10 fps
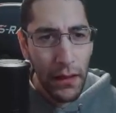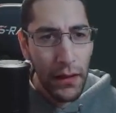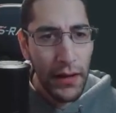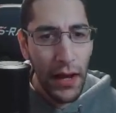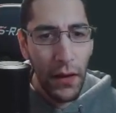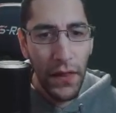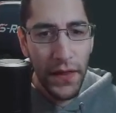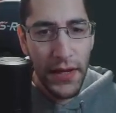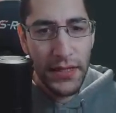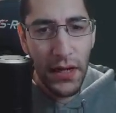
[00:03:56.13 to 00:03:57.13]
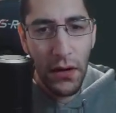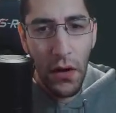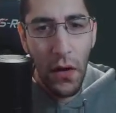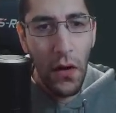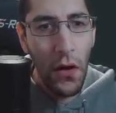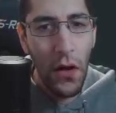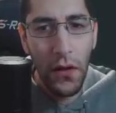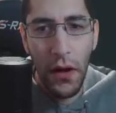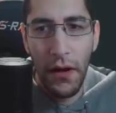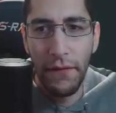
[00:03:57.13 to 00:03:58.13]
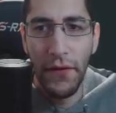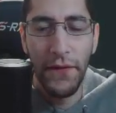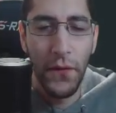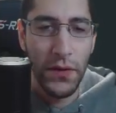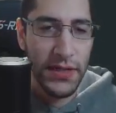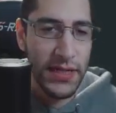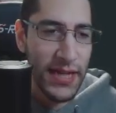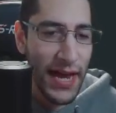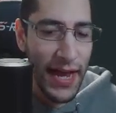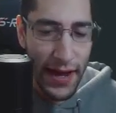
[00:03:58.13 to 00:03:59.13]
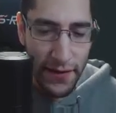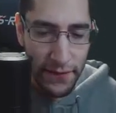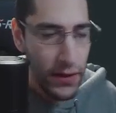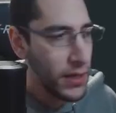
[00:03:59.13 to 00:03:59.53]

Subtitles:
Now, these are all of the forces I have.